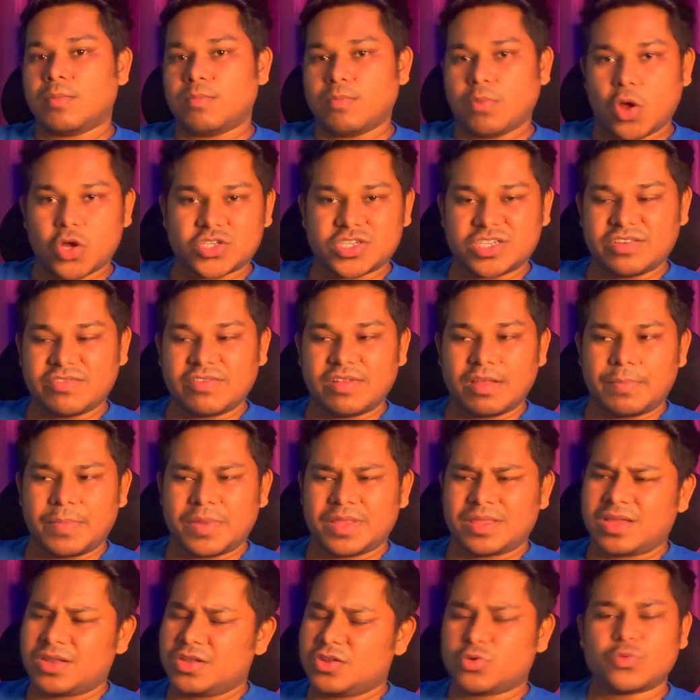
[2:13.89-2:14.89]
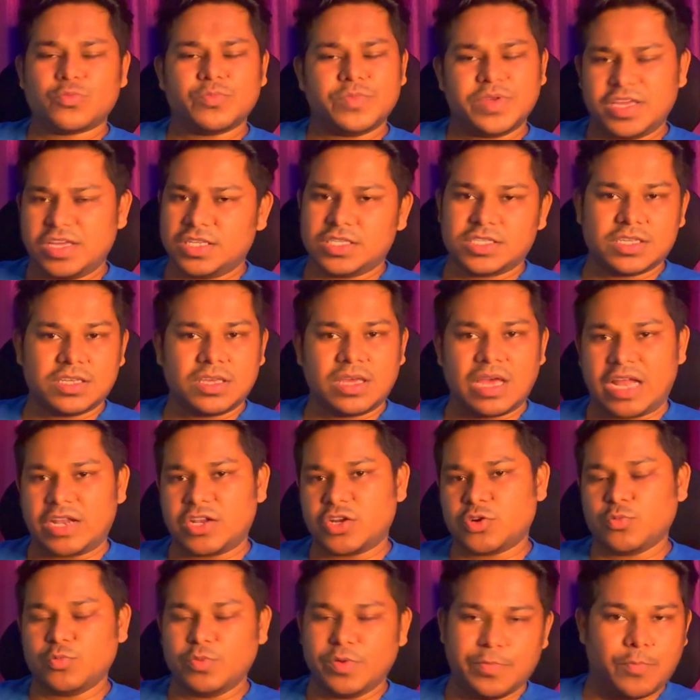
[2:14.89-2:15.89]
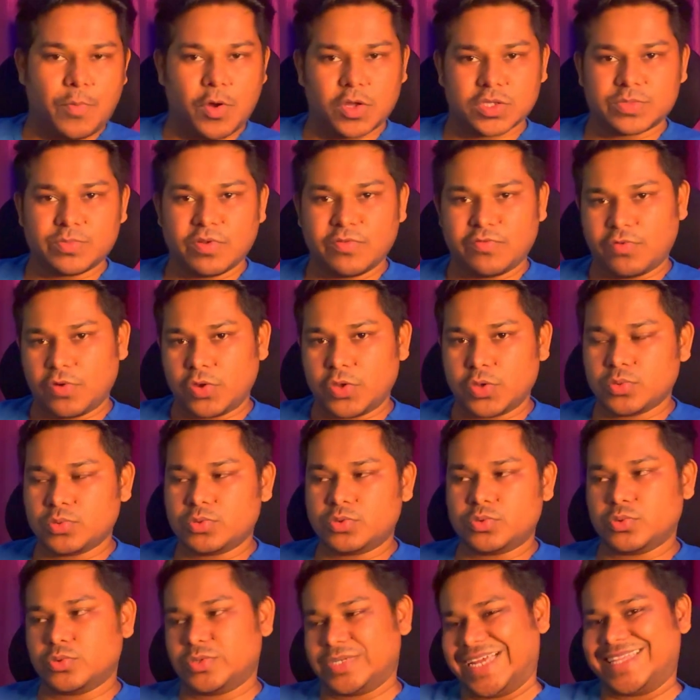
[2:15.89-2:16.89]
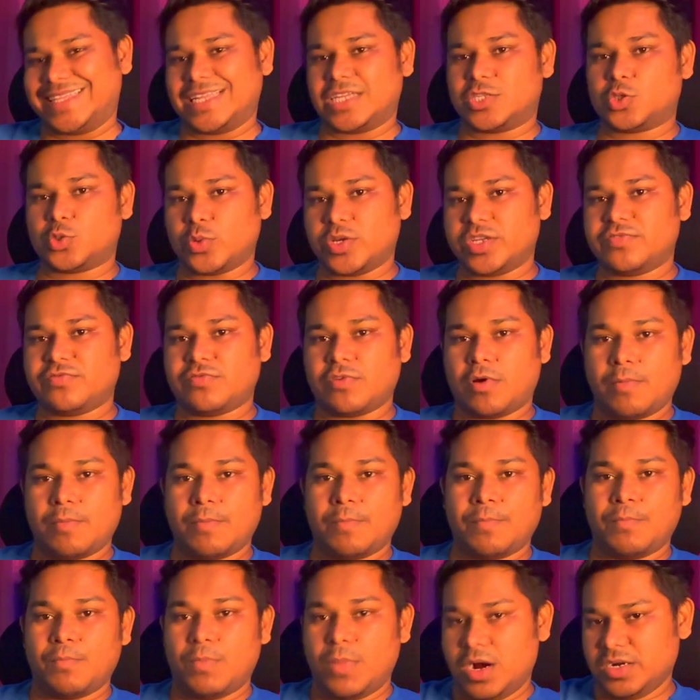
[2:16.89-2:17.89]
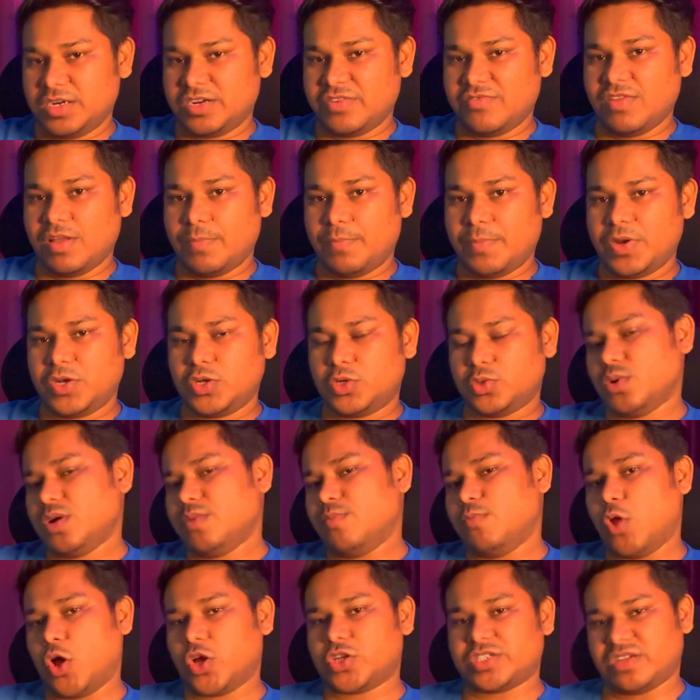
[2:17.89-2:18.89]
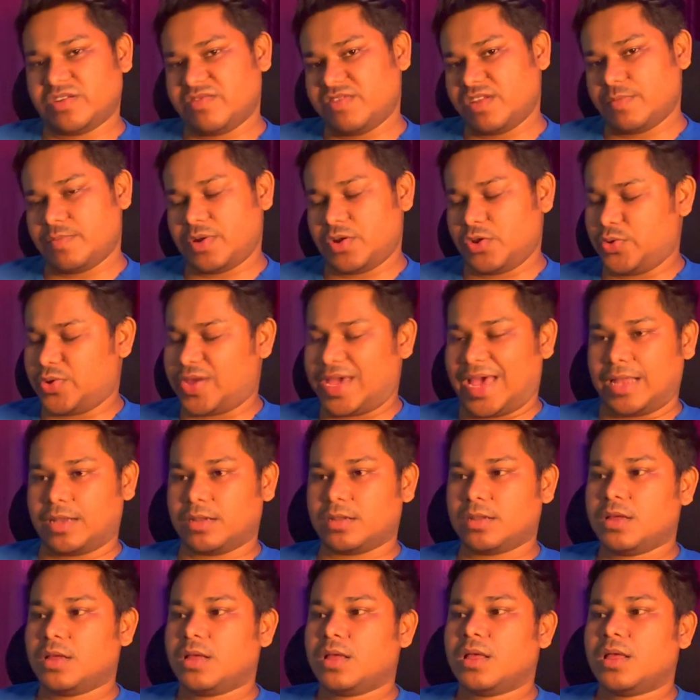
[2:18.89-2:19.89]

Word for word: blockchain development then it would be easy and it would be possible for you to take the switch from monk development to a blockchain development you can